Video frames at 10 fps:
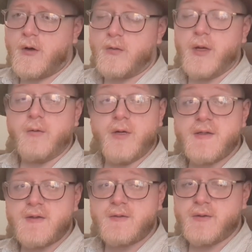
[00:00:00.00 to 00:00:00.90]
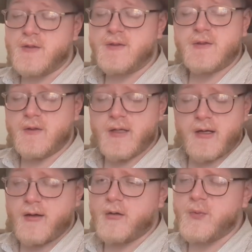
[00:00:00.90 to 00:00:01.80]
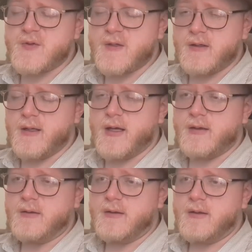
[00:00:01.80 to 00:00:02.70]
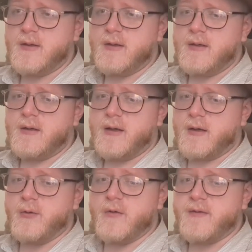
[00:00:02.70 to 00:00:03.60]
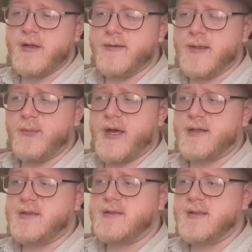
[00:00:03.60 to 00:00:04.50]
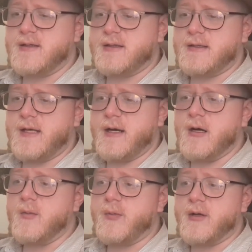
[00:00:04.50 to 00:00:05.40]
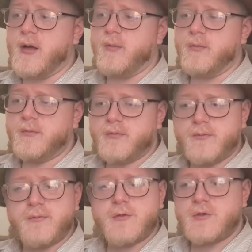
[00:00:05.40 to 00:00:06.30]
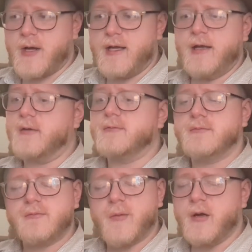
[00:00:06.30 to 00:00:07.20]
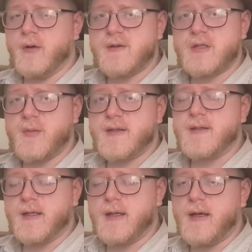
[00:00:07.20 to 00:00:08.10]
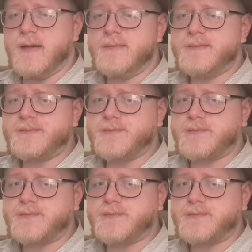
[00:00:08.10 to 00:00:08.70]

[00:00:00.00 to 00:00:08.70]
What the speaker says: Hurt my wrist, which is still not 100% yet. I don't know if I'll ever get back to there, but I'm training my wrist the best I can.